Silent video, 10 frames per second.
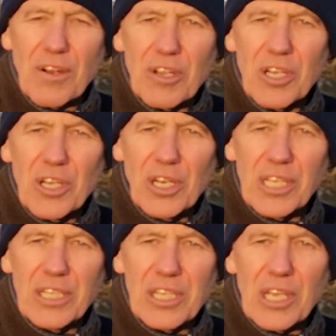very
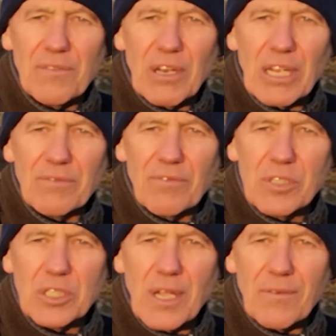early in the evening,
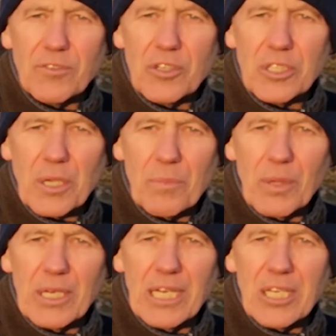just after it's
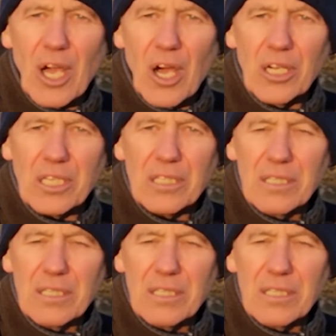completely dark,